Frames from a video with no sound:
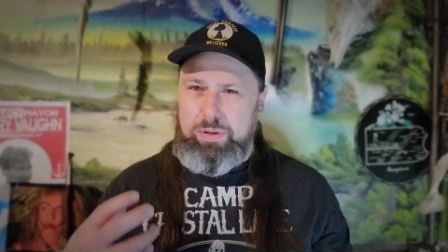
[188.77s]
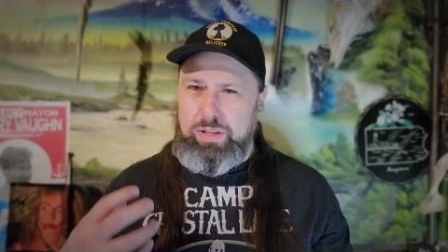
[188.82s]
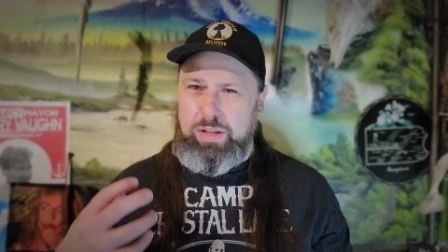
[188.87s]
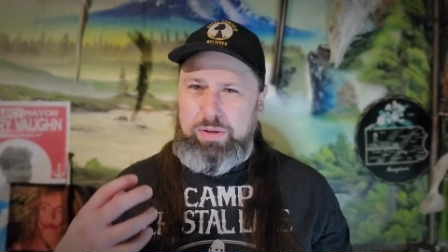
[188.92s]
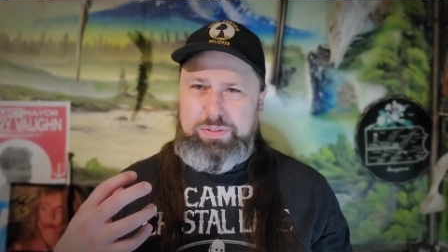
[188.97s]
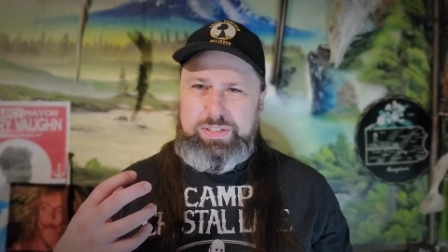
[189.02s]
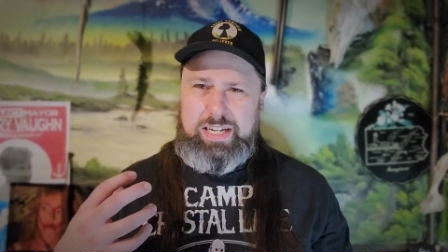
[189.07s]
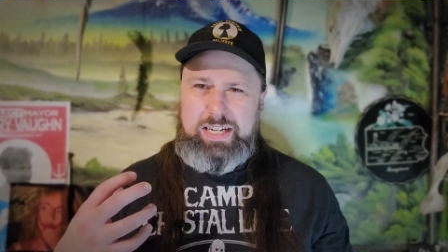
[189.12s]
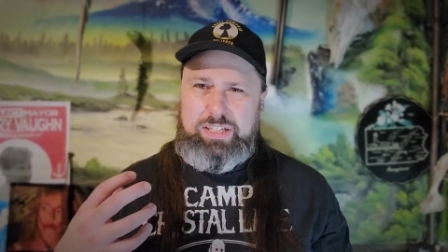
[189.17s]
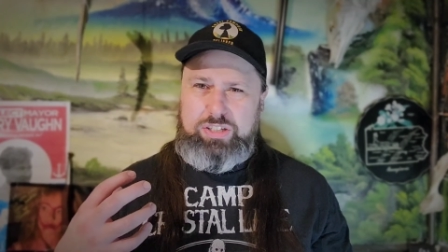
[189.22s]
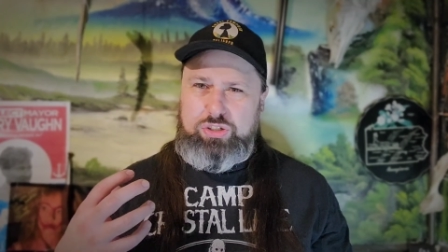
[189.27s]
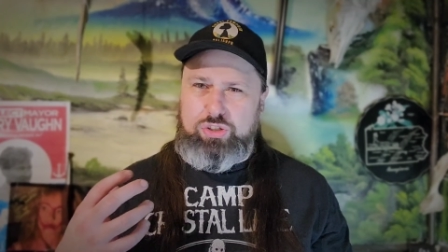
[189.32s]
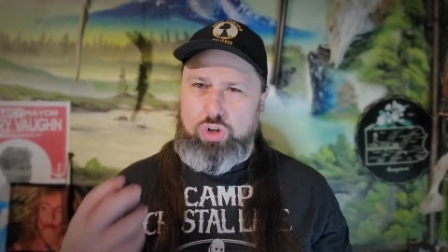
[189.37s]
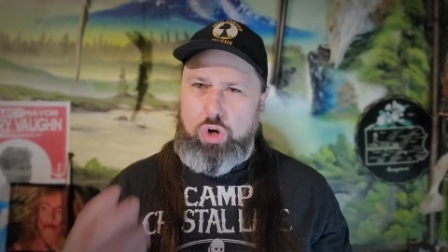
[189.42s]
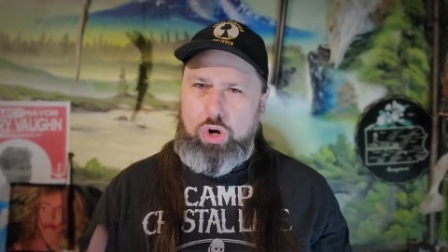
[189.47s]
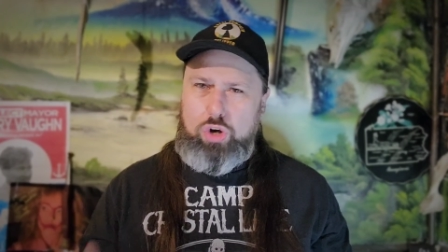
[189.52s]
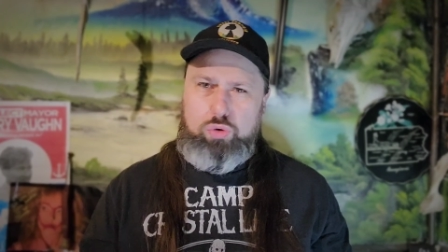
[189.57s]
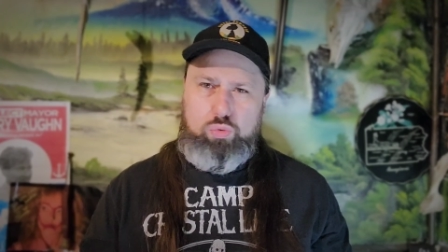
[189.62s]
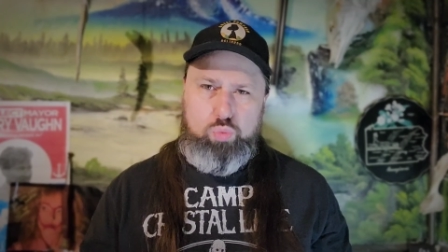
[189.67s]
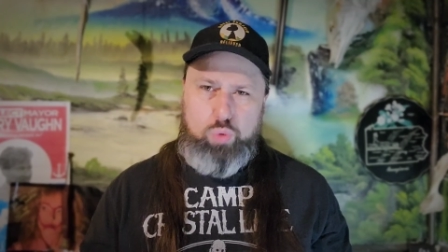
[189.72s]
But there's like
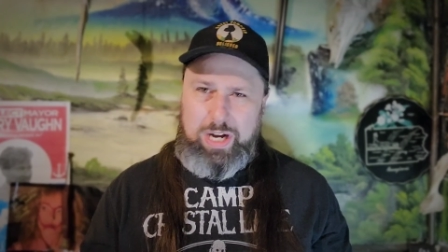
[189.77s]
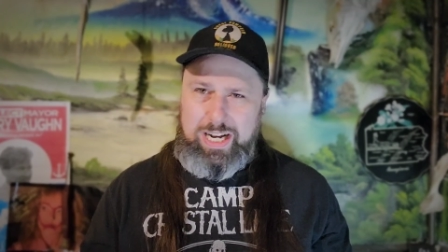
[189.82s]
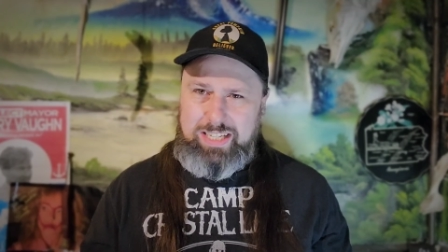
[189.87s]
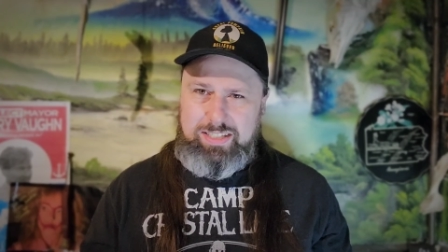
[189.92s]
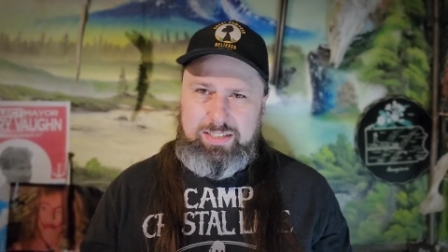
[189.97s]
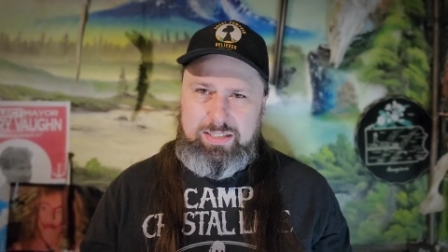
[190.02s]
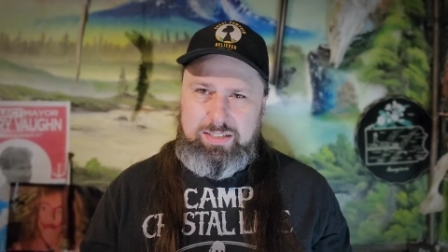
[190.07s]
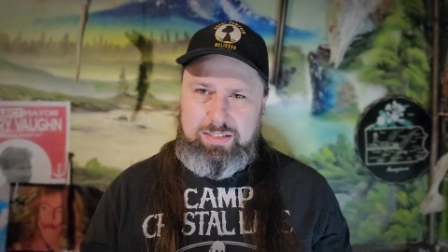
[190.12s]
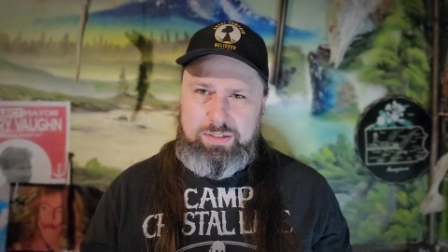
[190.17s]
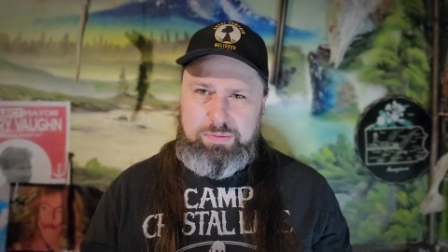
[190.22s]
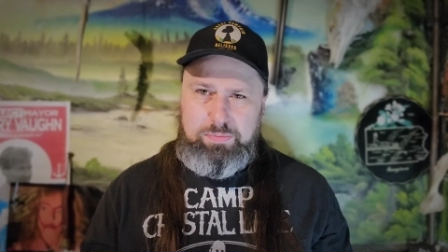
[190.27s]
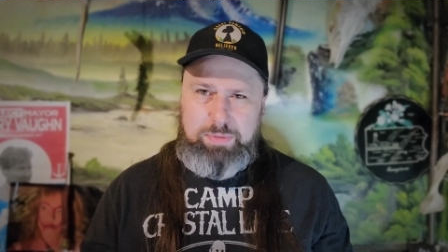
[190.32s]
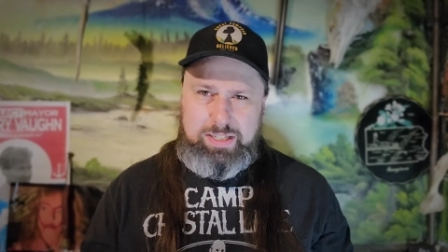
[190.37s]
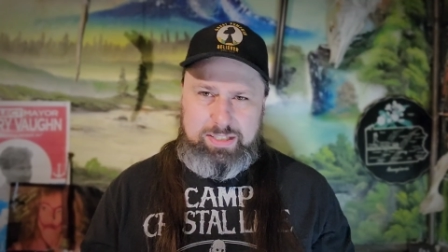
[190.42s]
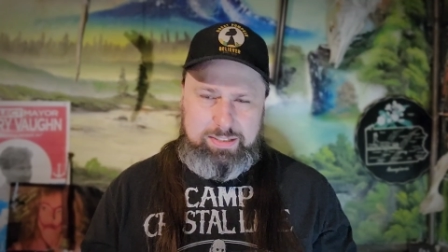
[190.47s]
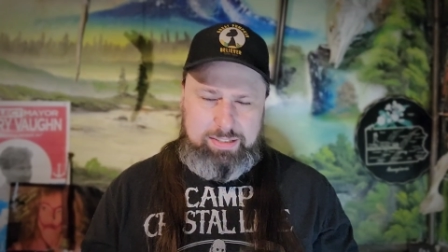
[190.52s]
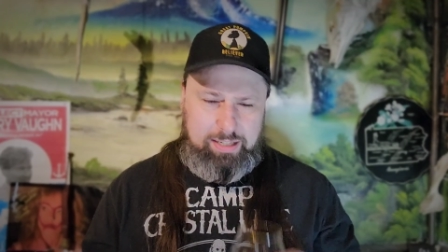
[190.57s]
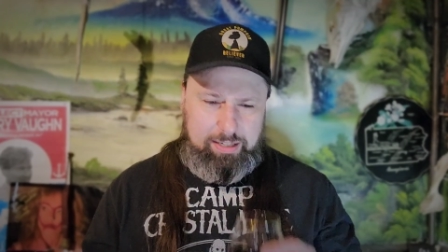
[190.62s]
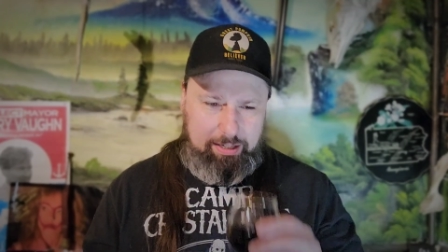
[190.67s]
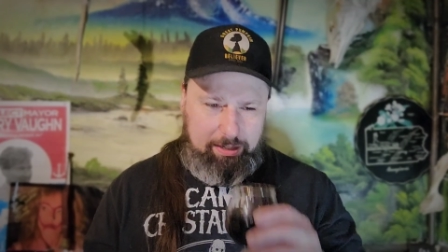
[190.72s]
dark raisins
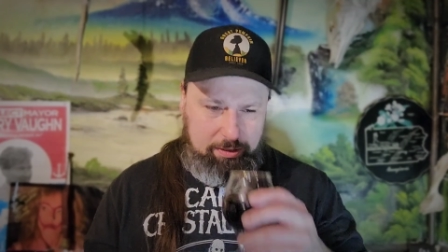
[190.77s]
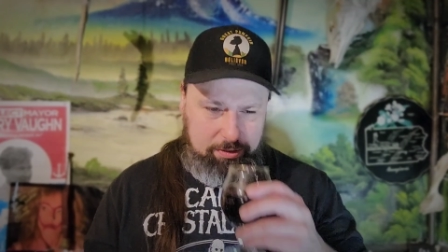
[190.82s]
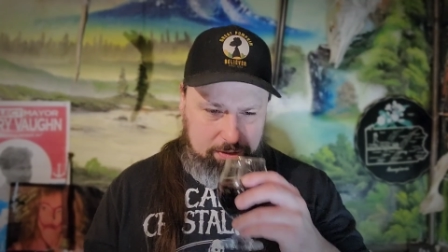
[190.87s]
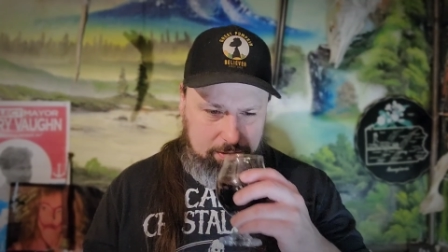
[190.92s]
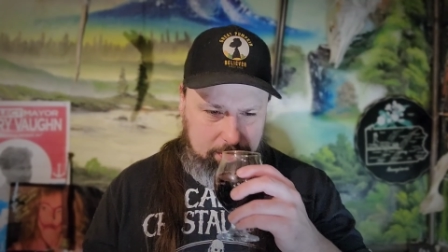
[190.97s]
mixed in here